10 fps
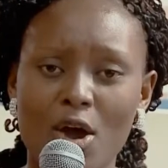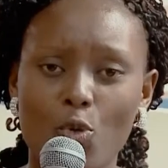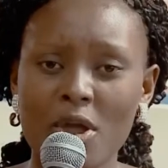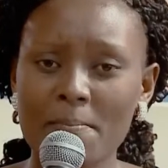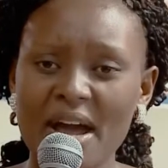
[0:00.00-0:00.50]

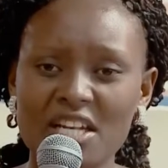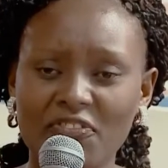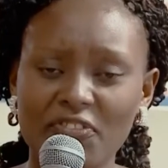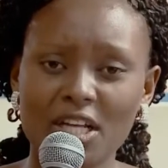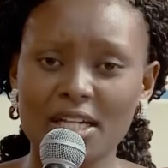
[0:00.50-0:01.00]
we might
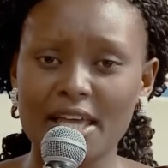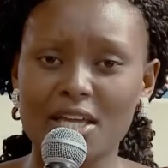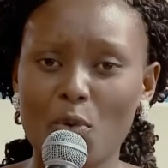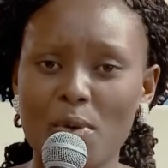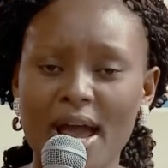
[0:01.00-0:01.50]
feel
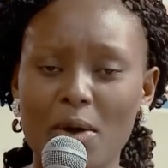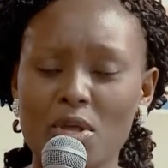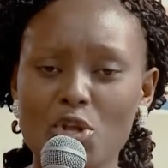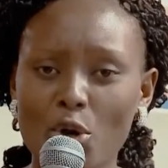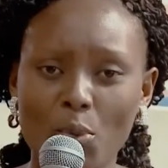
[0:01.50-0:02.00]
like we, are, we
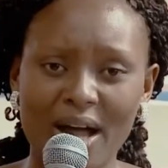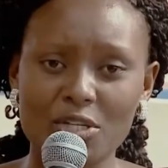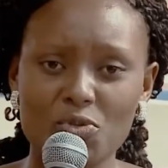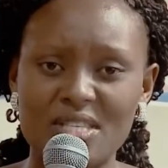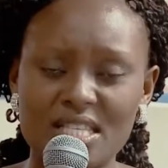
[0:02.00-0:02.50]
don't
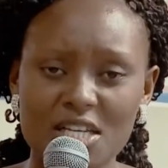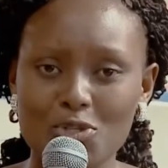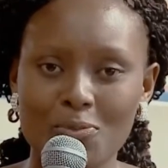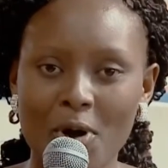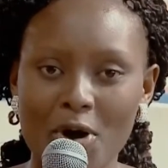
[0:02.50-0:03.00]
want to see
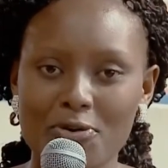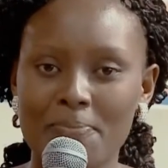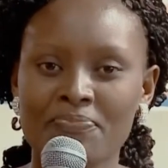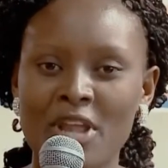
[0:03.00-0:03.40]
tomorrow.